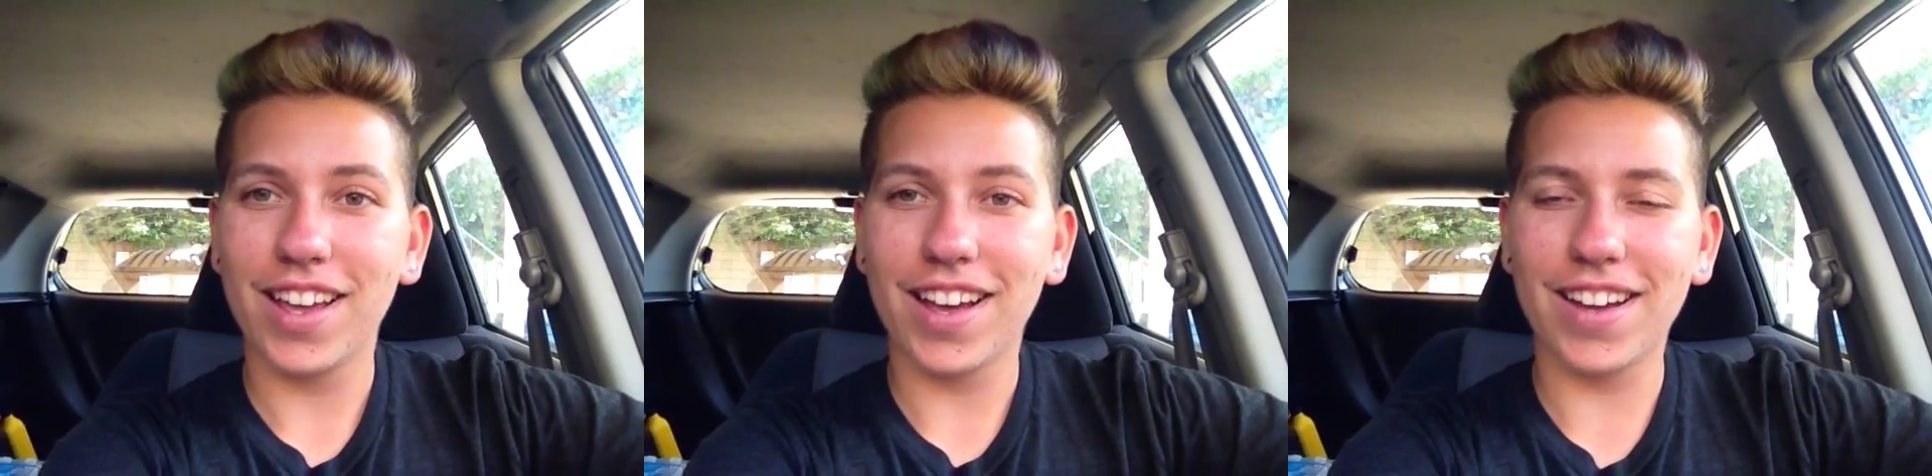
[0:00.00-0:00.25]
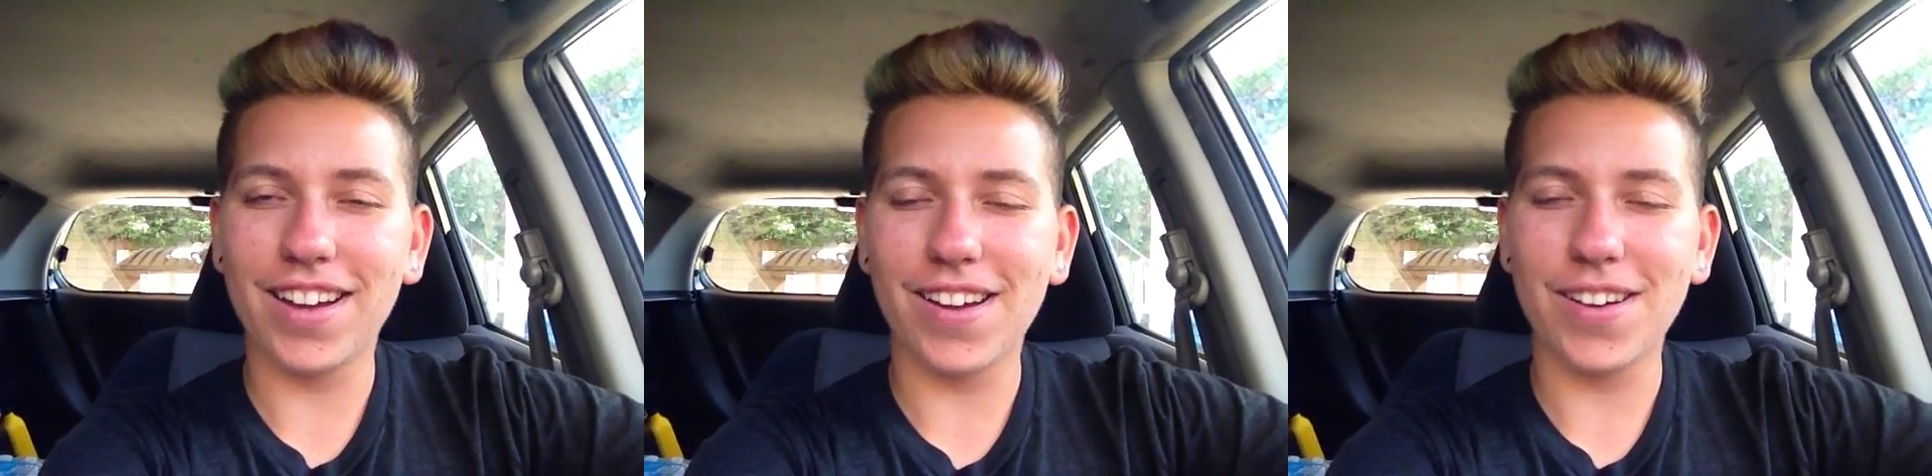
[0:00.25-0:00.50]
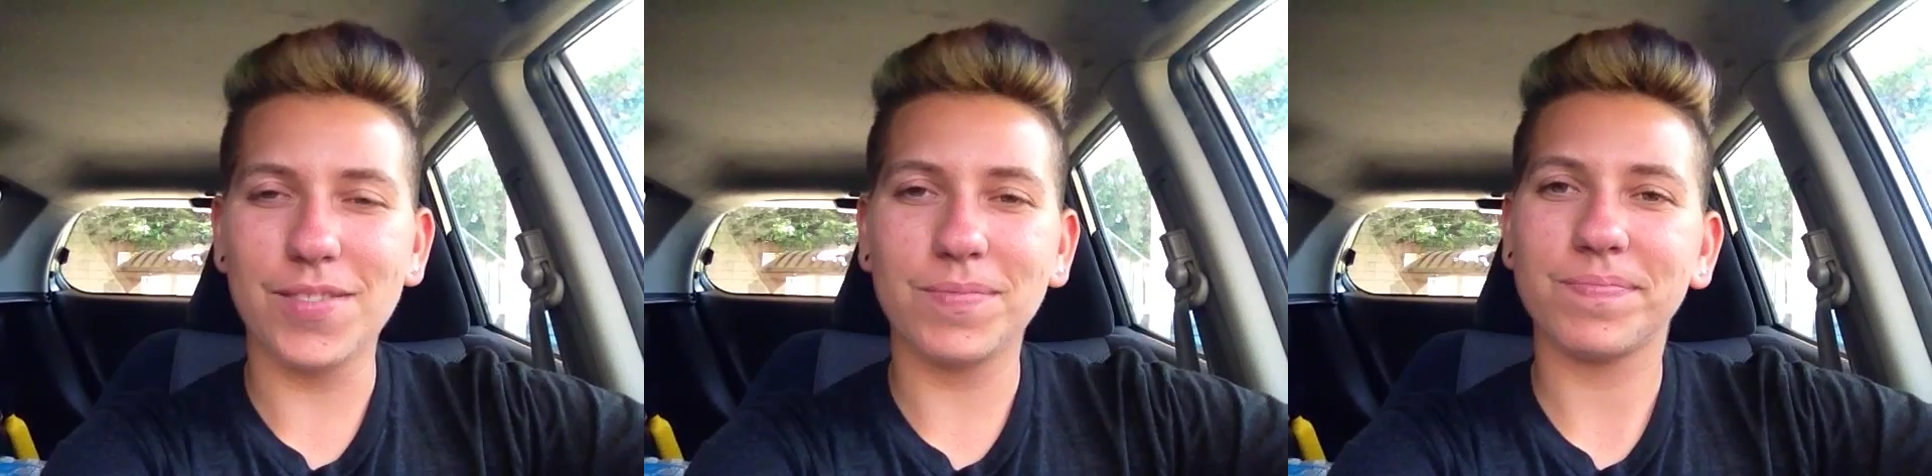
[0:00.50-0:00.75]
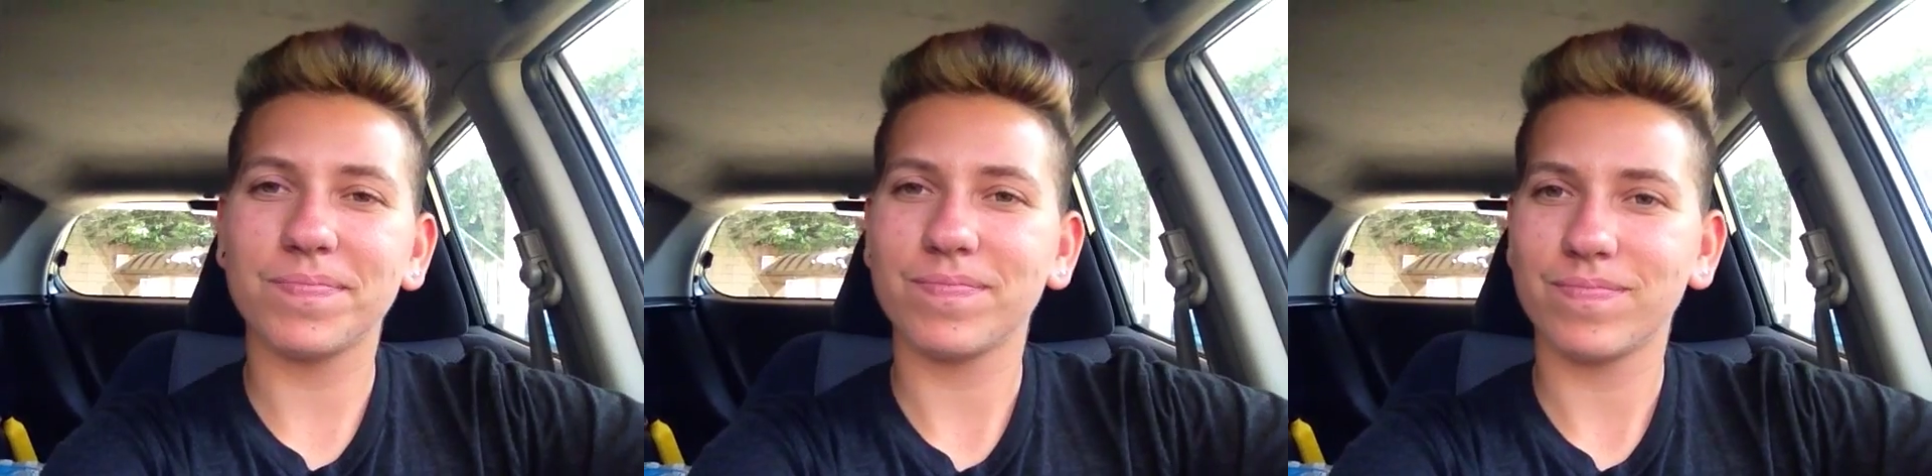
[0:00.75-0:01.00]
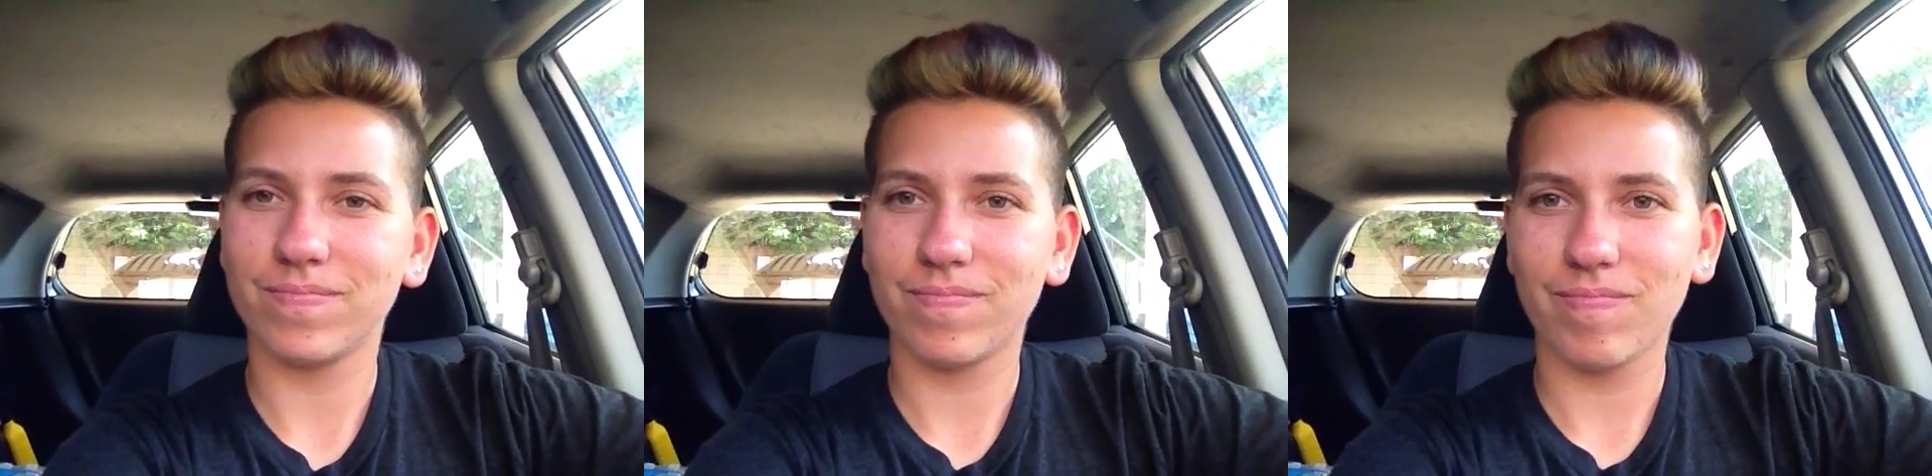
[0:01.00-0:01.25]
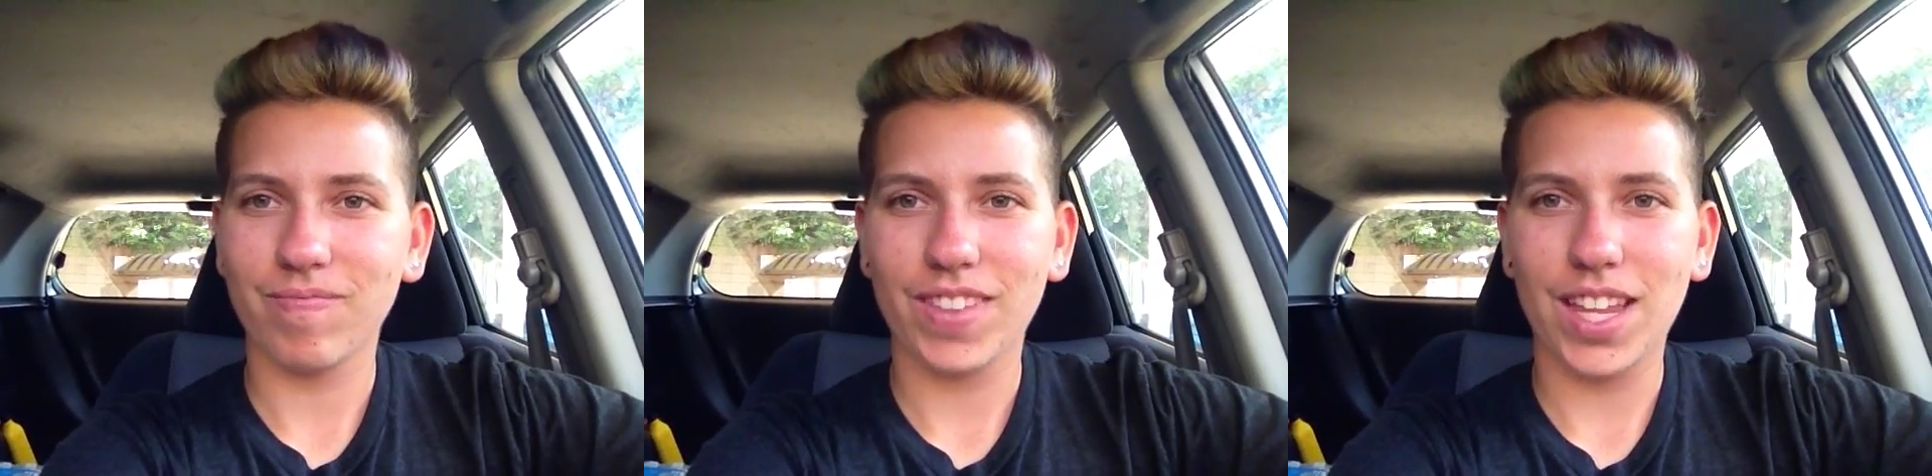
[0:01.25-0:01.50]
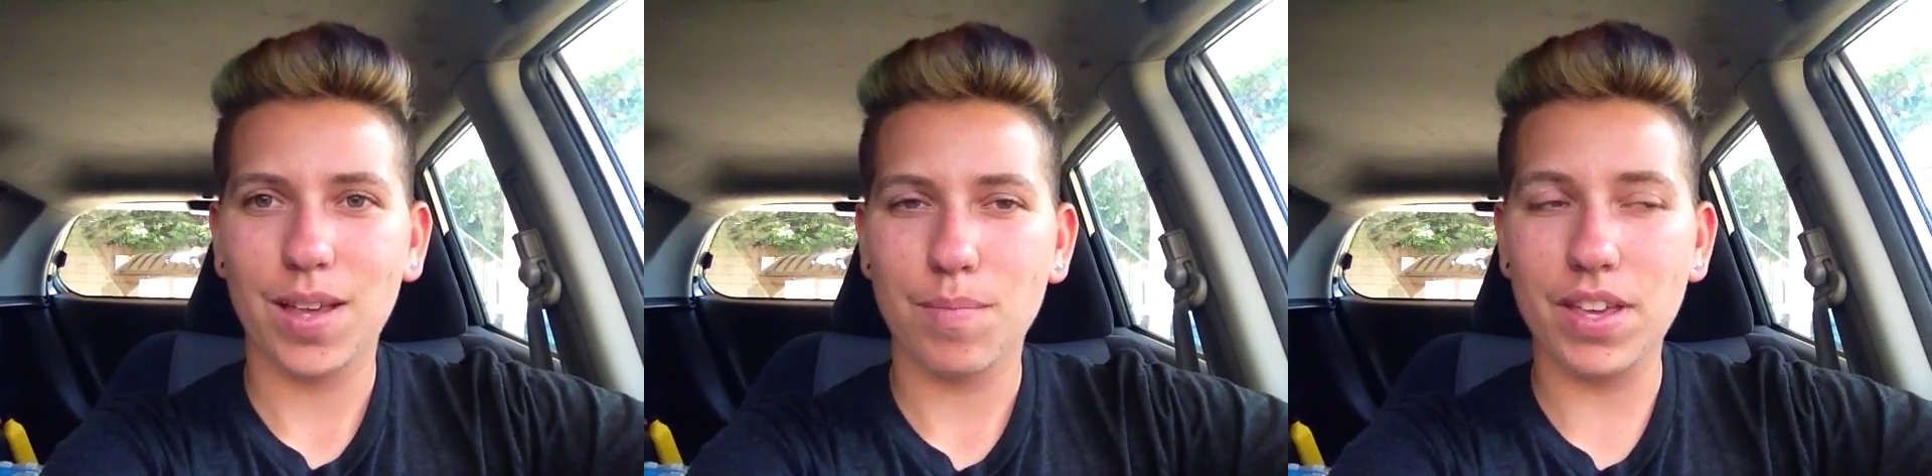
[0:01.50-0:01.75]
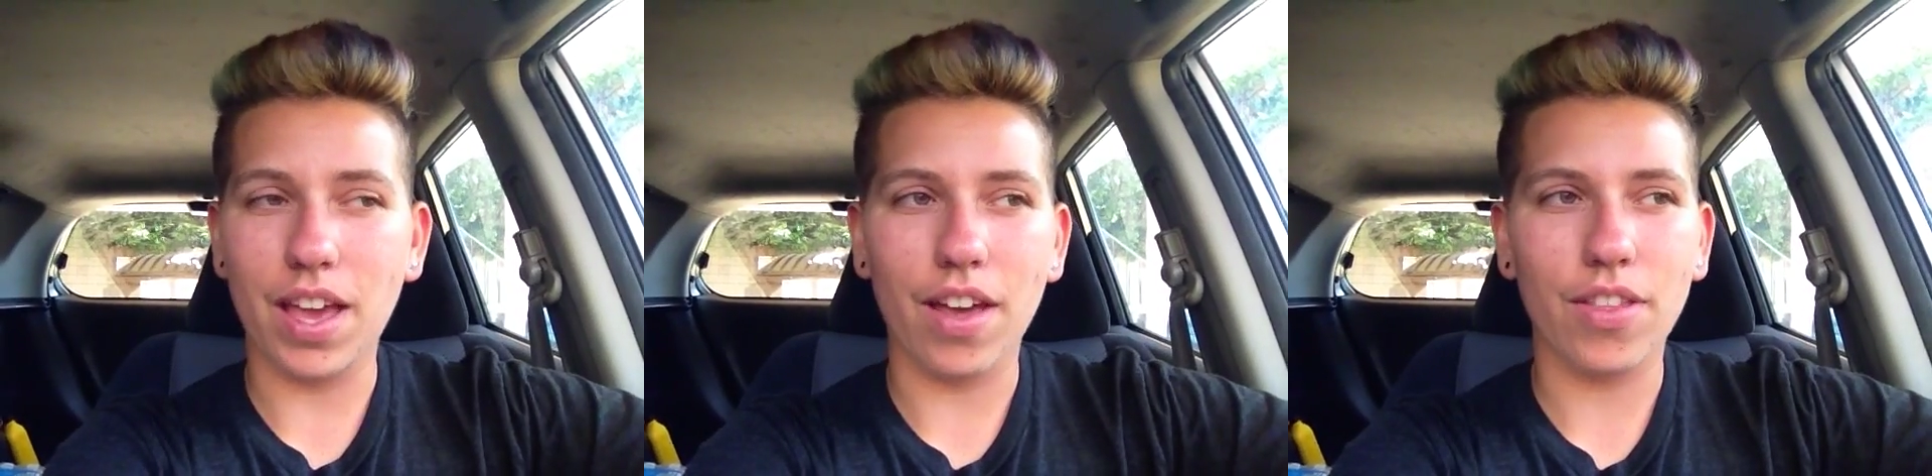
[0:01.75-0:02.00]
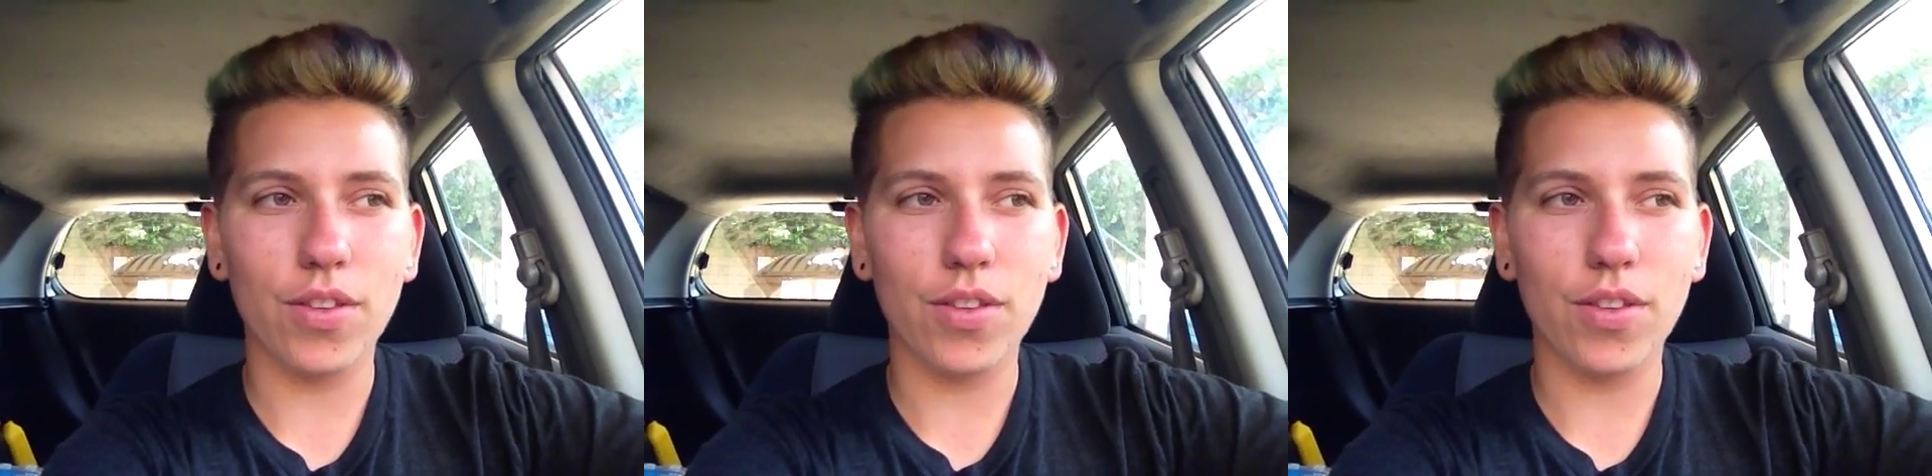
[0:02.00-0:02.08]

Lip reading: But yeah,